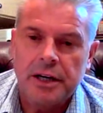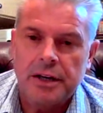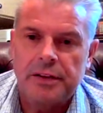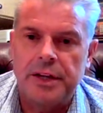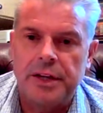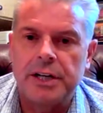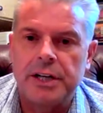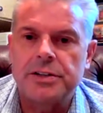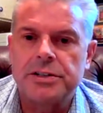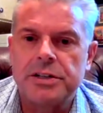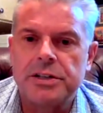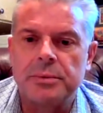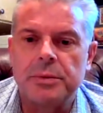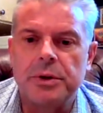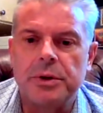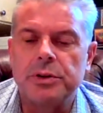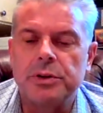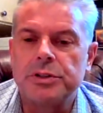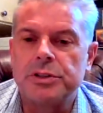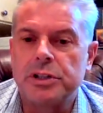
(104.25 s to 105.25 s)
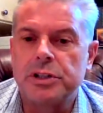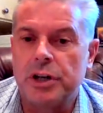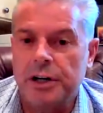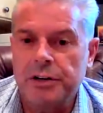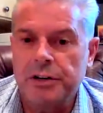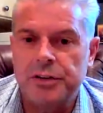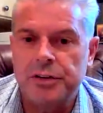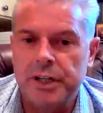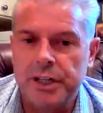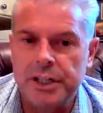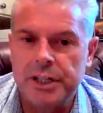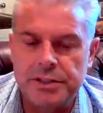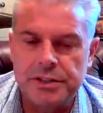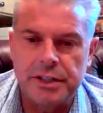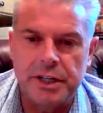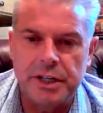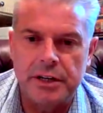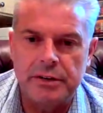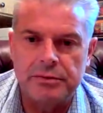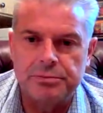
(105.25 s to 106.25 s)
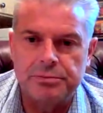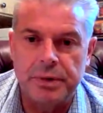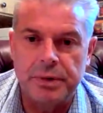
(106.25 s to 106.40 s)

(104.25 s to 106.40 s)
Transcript: that some of those countries that